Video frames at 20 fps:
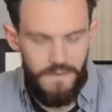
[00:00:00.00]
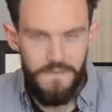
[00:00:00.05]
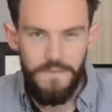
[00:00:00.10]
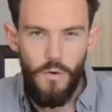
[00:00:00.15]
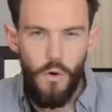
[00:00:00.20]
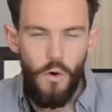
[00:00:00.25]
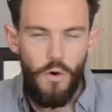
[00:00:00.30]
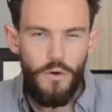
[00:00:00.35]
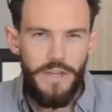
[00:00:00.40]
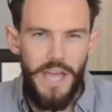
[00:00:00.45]

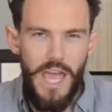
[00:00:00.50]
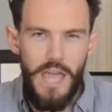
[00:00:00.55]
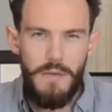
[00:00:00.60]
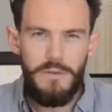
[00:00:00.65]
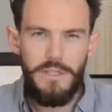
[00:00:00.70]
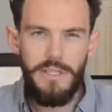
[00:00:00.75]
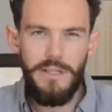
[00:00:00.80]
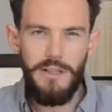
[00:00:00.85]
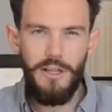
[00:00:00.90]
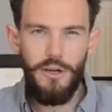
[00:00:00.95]
for
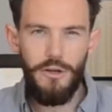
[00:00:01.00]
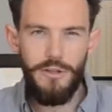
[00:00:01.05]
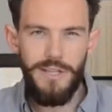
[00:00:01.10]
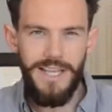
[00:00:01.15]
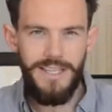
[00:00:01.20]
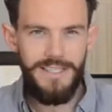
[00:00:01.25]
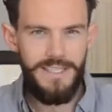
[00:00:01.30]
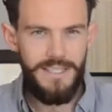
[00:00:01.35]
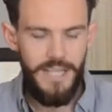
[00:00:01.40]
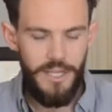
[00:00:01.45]
gamers low
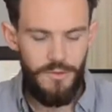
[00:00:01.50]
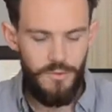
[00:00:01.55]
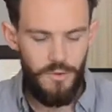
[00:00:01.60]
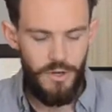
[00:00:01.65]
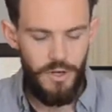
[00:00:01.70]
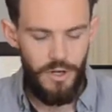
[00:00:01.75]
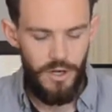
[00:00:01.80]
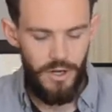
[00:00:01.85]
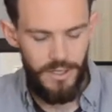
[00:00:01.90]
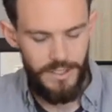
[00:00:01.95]
latency
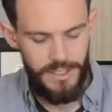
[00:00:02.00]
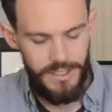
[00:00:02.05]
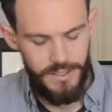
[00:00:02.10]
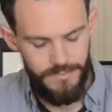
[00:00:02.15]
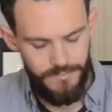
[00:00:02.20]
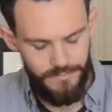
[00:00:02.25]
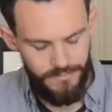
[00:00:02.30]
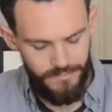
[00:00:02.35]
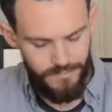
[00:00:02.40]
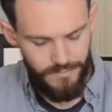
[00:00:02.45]
network cards.
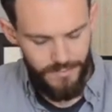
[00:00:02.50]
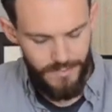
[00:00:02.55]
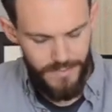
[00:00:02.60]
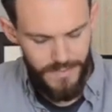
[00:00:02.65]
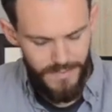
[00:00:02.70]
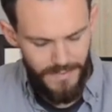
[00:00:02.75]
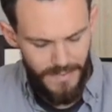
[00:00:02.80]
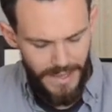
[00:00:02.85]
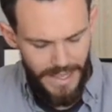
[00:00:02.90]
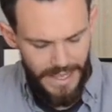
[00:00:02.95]

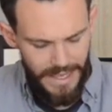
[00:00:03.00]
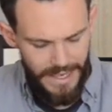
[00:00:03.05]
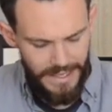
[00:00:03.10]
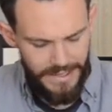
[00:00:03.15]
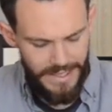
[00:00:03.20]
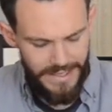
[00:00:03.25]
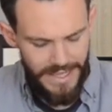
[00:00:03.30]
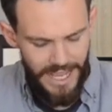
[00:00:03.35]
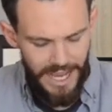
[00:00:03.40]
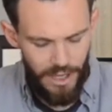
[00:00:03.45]

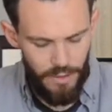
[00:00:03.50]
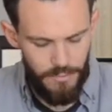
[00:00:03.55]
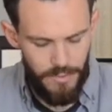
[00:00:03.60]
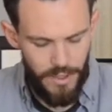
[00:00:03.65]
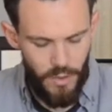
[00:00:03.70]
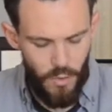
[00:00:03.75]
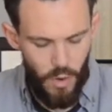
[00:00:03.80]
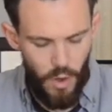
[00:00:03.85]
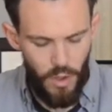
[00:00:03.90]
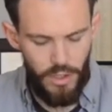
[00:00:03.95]
They're now owned
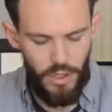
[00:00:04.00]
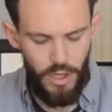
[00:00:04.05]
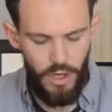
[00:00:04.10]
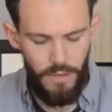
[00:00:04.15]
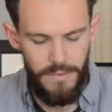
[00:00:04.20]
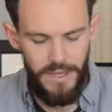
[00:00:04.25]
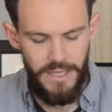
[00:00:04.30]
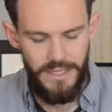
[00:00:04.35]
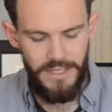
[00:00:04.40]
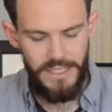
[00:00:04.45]
by
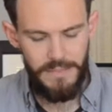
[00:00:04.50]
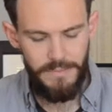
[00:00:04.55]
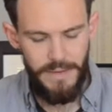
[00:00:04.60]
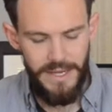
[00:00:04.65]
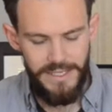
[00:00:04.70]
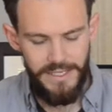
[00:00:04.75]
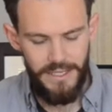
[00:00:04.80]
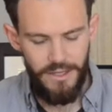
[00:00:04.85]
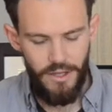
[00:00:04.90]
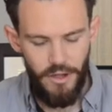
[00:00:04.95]
Qualcomm, and this is
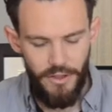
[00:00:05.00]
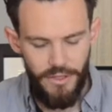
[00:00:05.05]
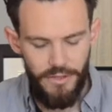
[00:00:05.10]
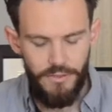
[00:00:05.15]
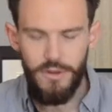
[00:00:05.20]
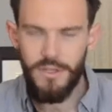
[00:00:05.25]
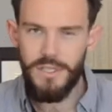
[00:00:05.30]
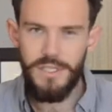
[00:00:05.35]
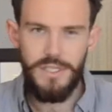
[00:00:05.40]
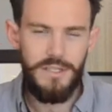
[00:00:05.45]
basically an
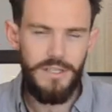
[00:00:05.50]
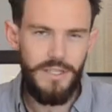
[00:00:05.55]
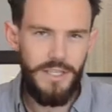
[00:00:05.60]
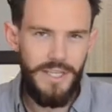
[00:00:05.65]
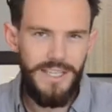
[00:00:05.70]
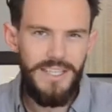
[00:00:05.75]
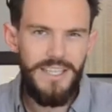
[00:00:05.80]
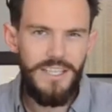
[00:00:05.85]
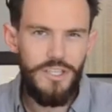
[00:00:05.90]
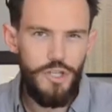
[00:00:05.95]
ASRock
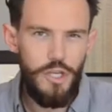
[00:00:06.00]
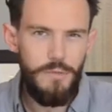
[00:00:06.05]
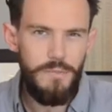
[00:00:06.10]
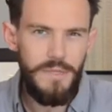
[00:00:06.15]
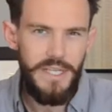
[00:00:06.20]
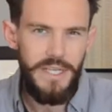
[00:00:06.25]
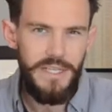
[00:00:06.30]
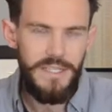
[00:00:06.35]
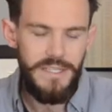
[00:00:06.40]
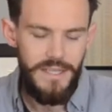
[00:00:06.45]
Killer
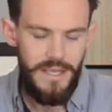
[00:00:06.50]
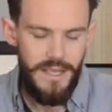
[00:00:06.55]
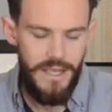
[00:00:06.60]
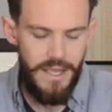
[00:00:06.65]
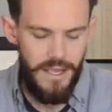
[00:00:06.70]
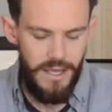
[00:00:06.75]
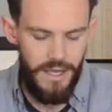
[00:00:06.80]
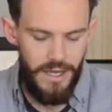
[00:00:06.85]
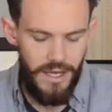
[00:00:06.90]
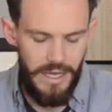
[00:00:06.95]
chipset.
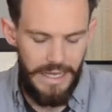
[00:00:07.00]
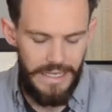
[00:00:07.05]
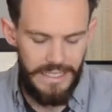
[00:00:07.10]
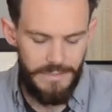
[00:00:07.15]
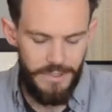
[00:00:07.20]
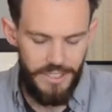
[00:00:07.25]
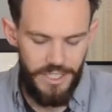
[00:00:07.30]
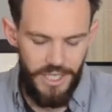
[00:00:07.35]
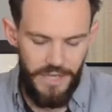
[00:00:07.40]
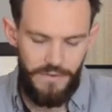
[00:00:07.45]

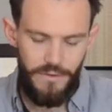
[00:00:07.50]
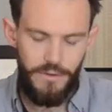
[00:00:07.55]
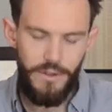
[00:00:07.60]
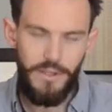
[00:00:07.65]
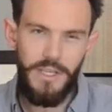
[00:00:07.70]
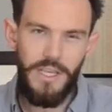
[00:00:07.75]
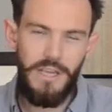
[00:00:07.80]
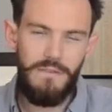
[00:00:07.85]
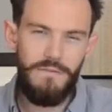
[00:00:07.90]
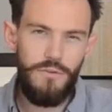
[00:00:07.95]
It's meant to
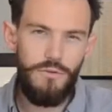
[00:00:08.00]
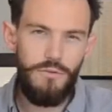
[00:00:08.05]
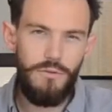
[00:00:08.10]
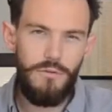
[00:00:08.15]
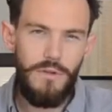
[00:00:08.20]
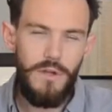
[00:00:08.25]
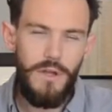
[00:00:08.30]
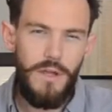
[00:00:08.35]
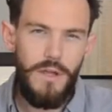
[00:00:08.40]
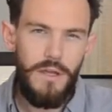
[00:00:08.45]
give
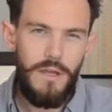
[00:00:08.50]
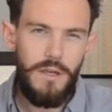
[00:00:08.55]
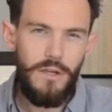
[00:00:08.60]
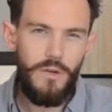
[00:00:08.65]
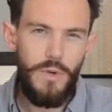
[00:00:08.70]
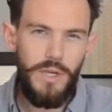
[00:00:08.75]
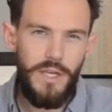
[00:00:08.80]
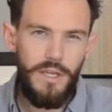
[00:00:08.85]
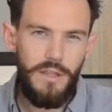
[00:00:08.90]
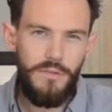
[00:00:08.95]
you
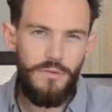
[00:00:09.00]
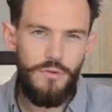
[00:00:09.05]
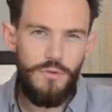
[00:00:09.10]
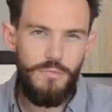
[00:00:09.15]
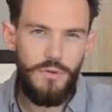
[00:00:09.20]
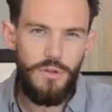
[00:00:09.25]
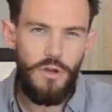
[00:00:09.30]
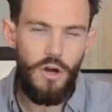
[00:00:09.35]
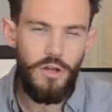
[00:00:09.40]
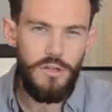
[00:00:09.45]
quicker
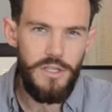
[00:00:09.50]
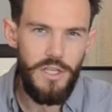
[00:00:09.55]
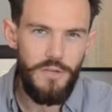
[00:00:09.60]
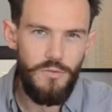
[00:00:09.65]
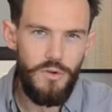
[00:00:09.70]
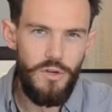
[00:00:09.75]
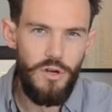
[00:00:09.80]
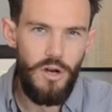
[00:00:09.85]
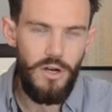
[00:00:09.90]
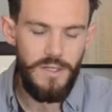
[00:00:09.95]
throughput the
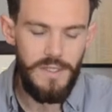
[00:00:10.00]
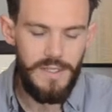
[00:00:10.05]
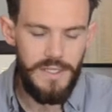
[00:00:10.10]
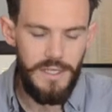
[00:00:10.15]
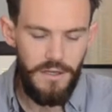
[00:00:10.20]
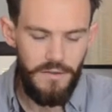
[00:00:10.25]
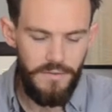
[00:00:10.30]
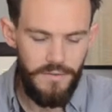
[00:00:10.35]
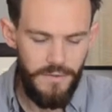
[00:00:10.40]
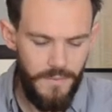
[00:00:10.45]
network card
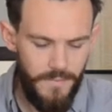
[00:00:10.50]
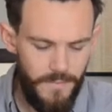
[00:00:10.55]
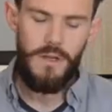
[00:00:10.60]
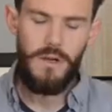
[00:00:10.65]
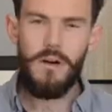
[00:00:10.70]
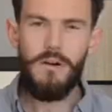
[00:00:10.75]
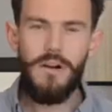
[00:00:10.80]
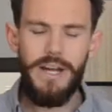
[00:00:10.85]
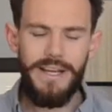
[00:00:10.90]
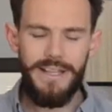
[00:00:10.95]
itself.
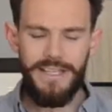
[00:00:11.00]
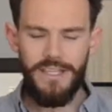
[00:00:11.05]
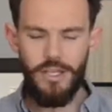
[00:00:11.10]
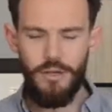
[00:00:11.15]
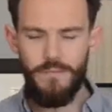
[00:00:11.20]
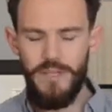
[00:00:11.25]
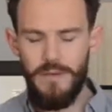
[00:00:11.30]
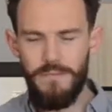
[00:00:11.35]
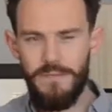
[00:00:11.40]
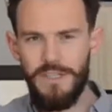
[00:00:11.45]
Right, let's
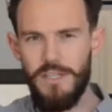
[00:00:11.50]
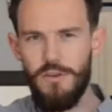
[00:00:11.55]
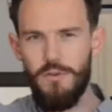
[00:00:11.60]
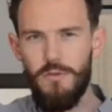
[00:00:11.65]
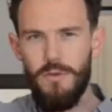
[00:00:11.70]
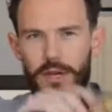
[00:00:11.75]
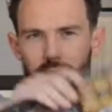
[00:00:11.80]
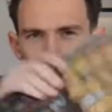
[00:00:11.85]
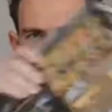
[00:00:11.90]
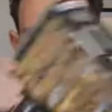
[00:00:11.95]
open up and see what
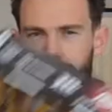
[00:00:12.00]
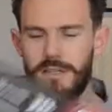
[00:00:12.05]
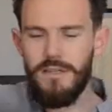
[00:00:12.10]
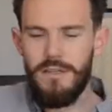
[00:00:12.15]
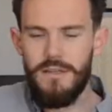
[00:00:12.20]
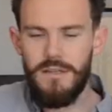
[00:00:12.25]
we got.